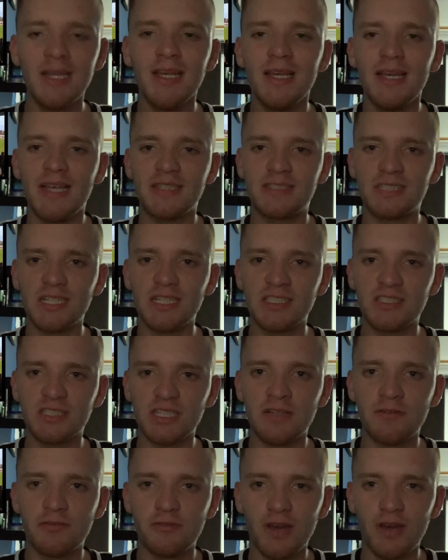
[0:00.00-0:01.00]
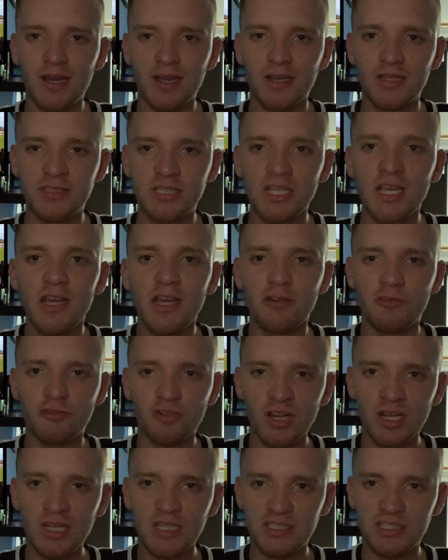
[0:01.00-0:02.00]
it is in fact
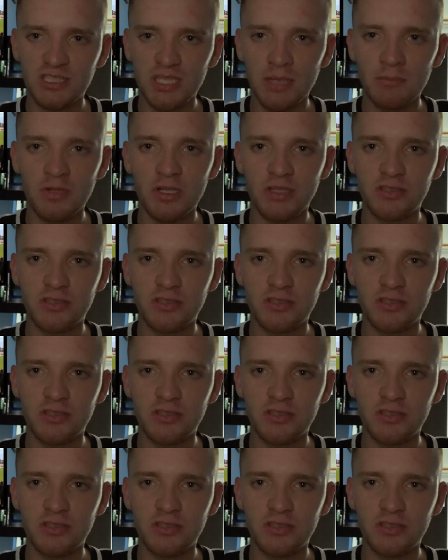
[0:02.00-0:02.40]
really similar